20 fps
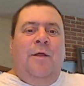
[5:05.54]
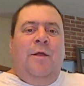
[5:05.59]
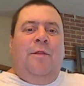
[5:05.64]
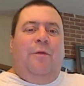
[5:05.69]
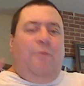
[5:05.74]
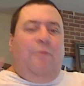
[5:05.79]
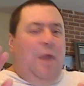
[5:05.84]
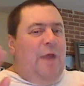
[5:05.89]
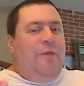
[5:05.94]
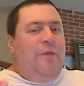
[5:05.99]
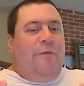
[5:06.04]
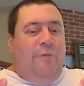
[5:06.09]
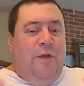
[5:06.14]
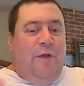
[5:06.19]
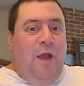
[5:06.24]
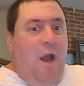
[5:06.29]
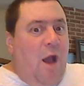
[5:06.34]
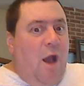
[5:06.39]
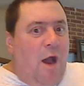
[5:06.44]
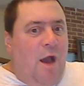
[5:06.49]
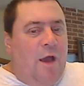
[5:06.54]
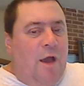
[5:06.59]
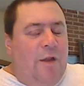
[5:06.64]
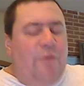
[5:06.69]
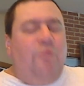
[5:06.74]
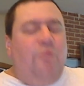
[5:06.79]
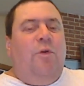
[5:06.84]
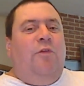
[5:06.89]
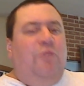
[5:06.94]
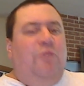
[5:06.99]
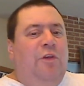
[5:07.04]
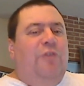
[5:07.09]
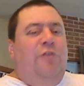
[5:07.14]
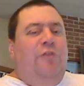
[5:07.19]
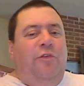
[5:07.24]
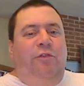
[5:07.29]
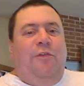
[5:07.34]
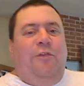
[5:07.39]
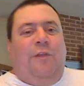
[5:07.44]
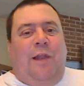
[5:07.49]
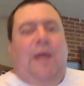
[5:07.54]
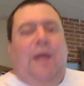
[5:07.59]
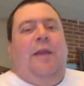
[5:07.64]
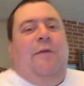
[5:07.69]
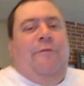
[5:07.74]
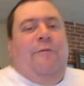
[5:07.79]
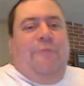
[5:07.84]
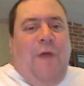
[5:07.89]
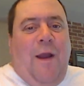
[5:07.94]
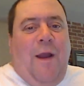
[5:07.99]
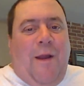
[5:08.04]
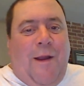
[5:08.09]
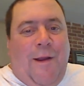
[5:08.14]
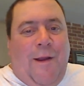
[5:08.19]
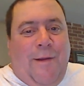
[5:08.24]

The wrath of God is what sends you to the lake of fire.